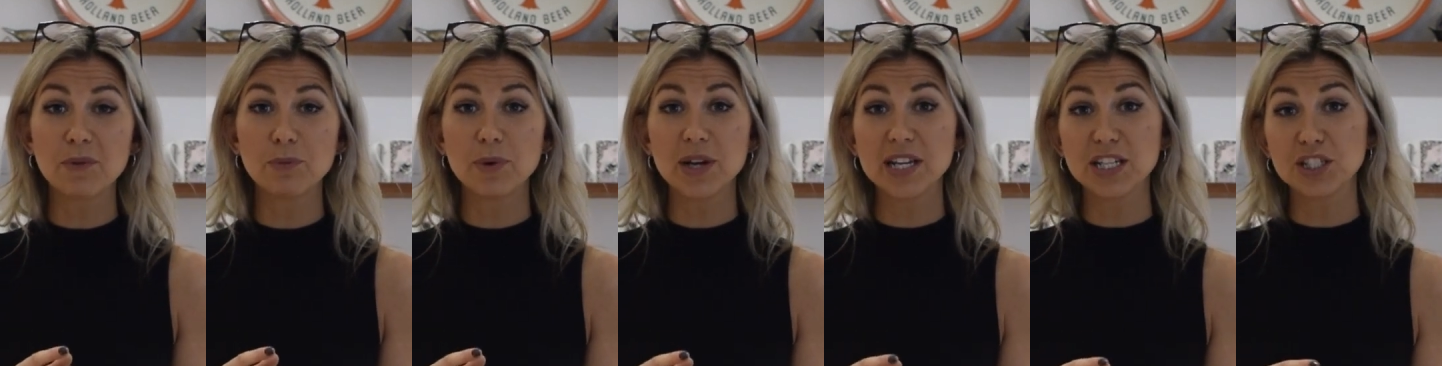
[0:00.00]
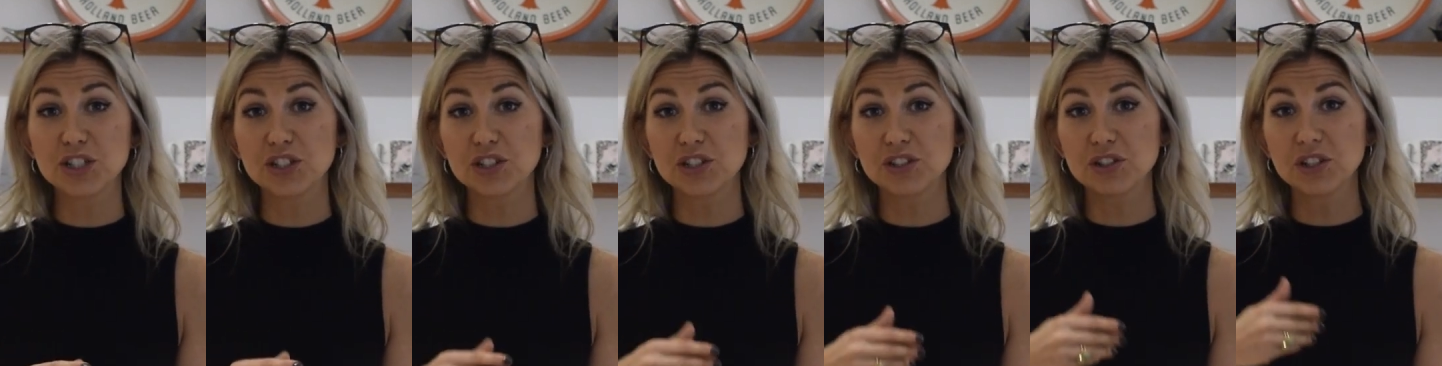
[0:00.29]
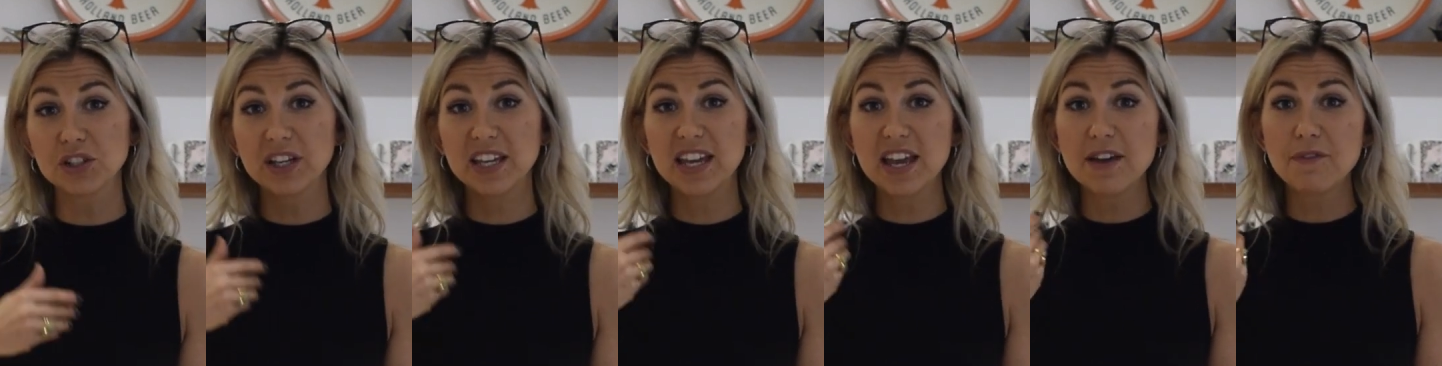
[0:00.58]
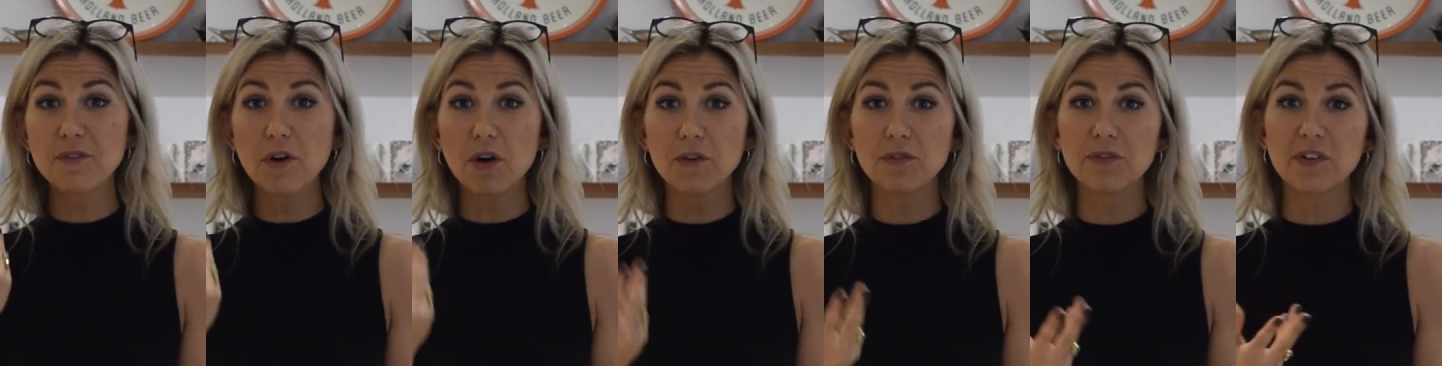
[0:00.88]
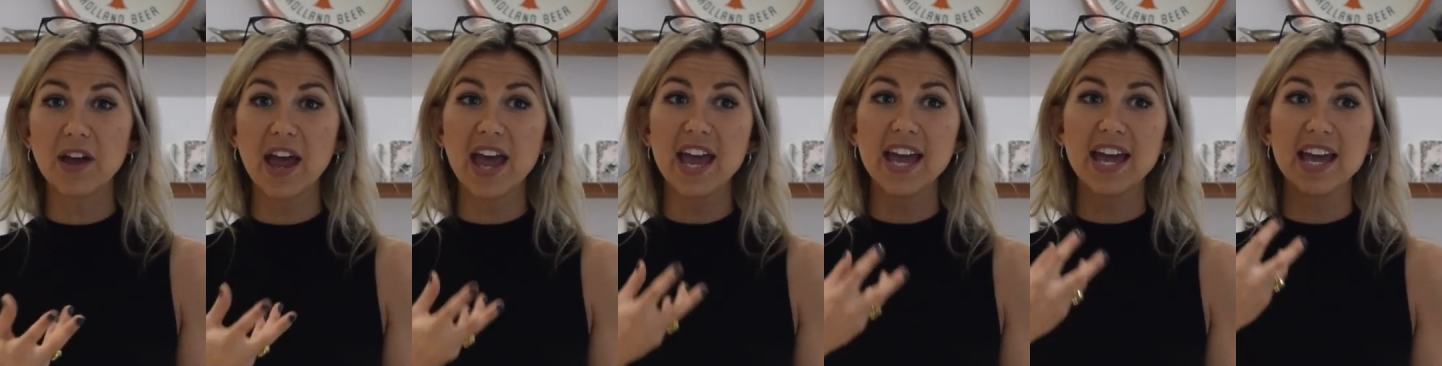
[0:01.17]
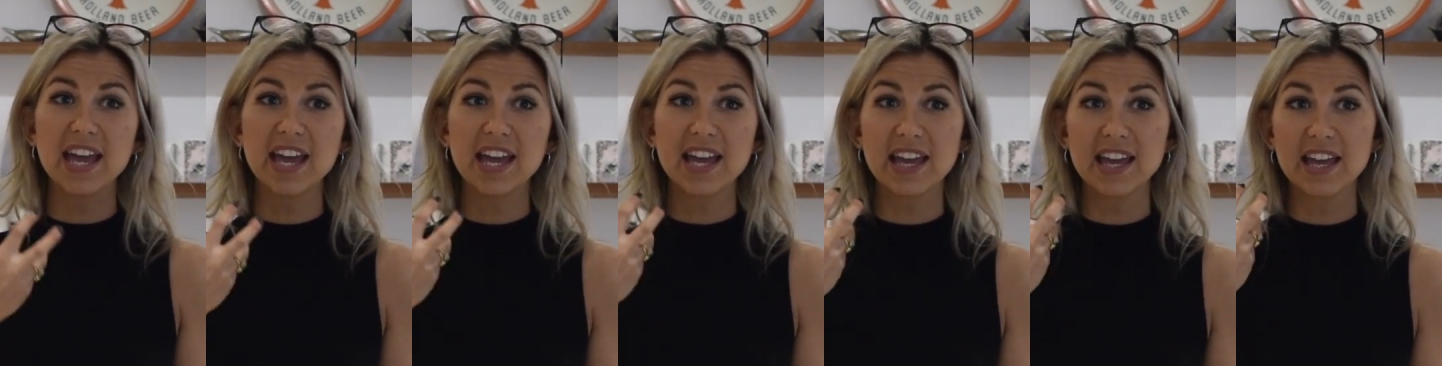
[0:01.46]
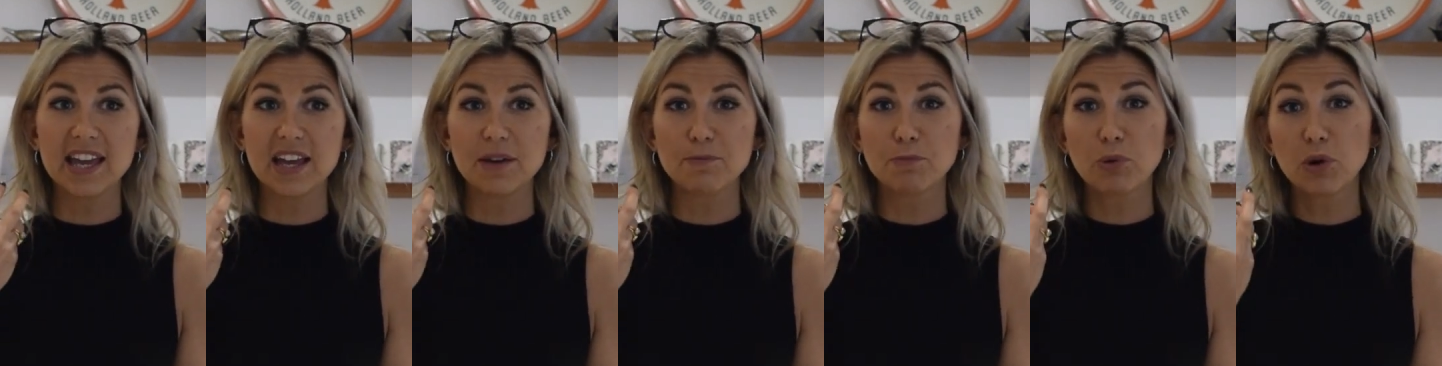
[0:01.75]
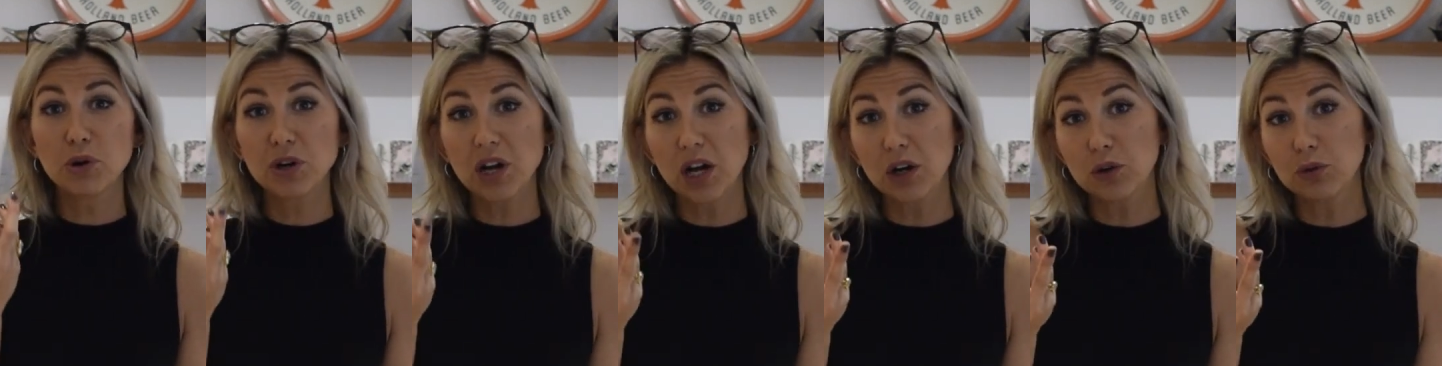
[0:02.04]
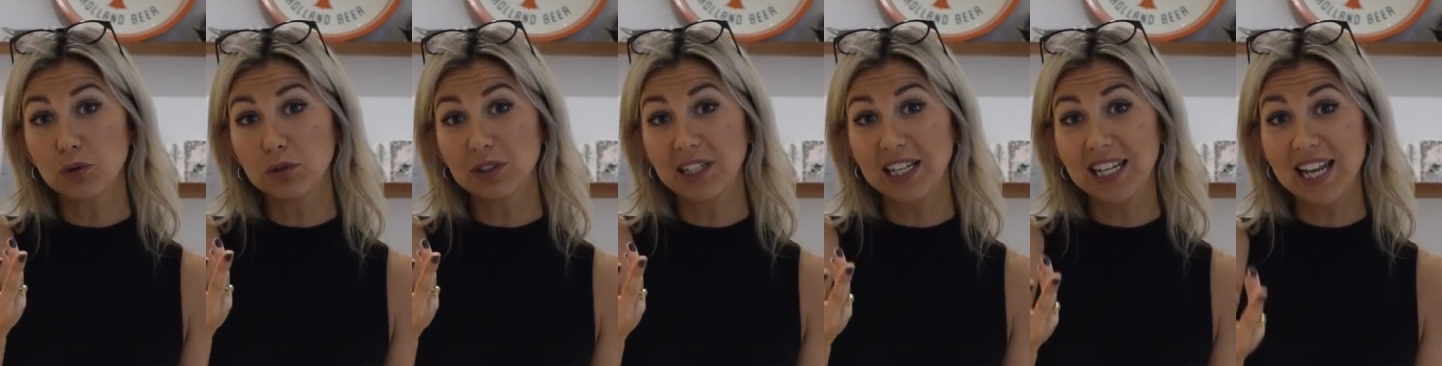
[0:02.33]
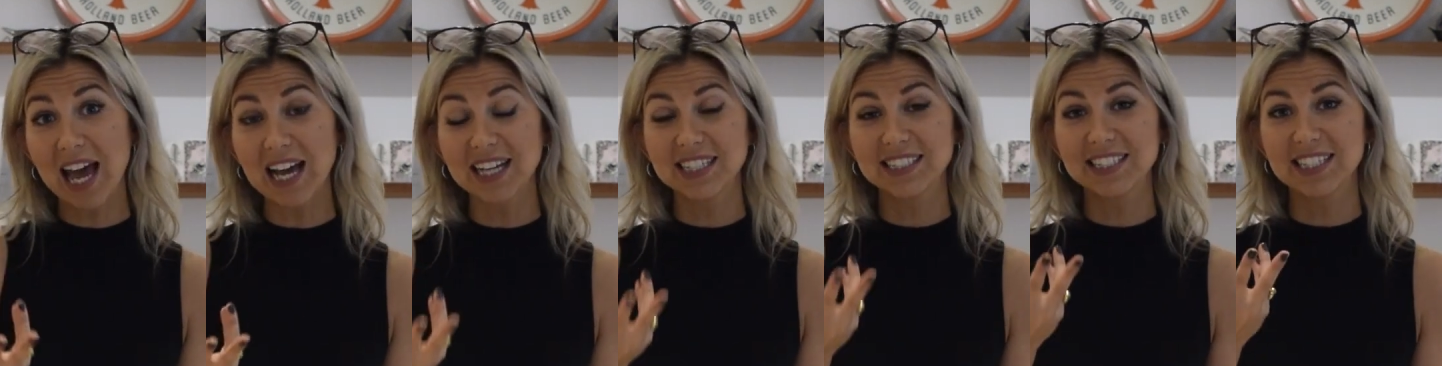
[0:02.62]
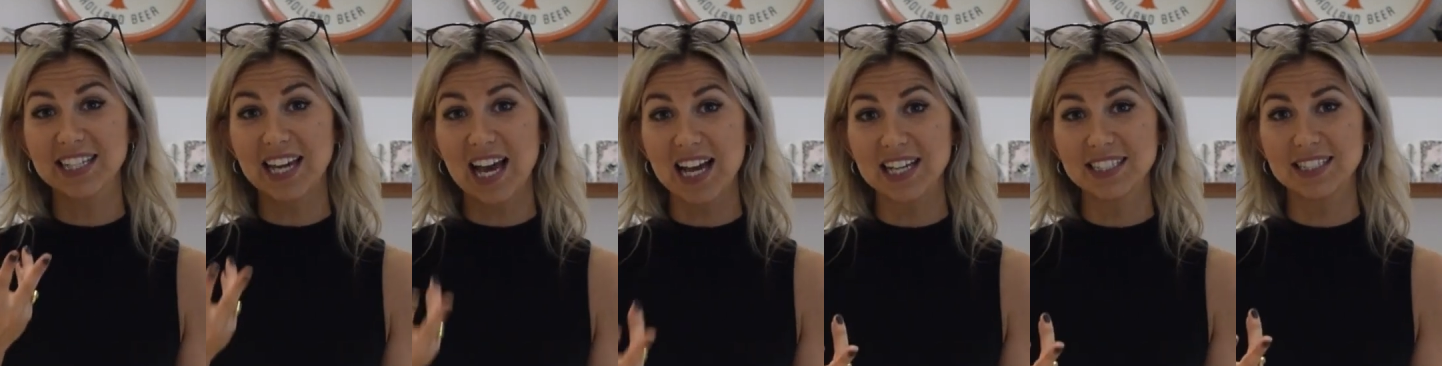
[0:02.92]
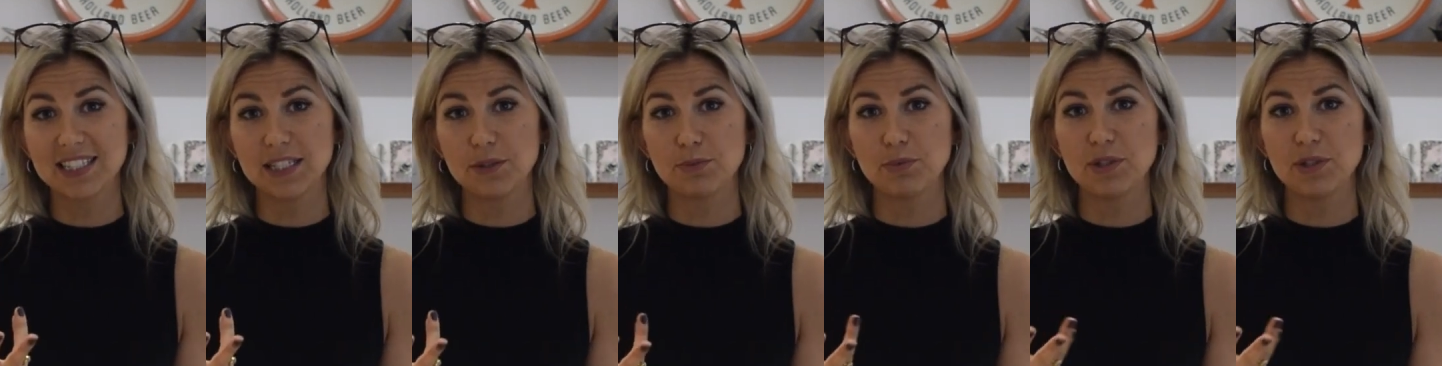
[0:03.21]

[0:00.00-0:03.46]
which give off a product called lactic acid,